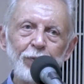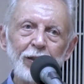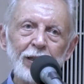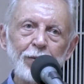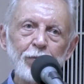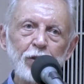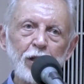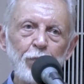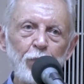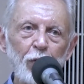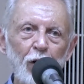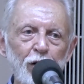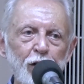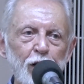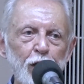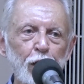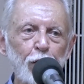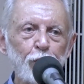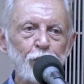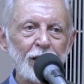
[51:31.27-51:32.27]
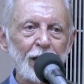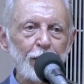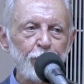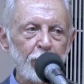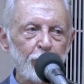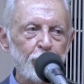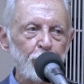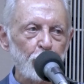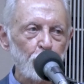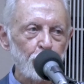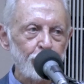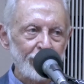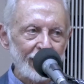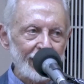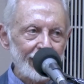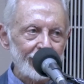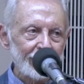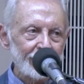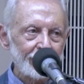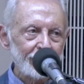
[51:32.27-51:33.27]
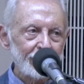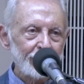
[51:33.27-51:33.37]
becomes a process of self improvement,